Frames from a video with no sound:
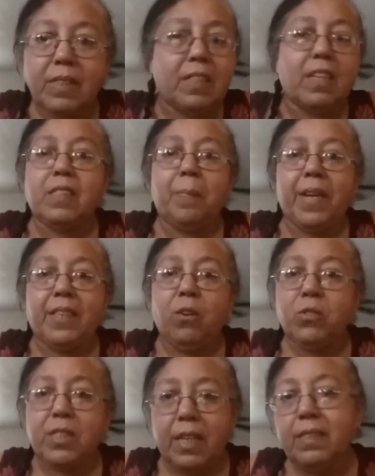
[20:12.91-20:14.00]
It doesn't make
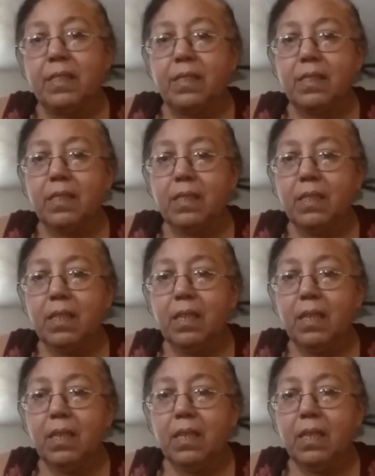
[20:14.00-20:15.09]
no sense.
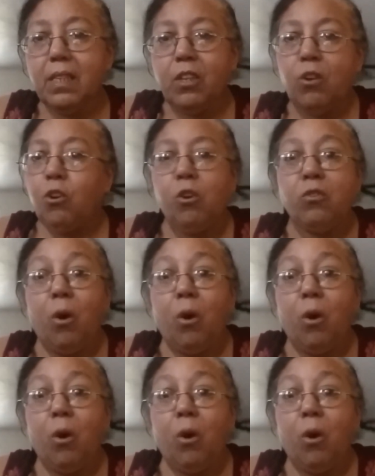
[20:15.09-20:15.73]
You know,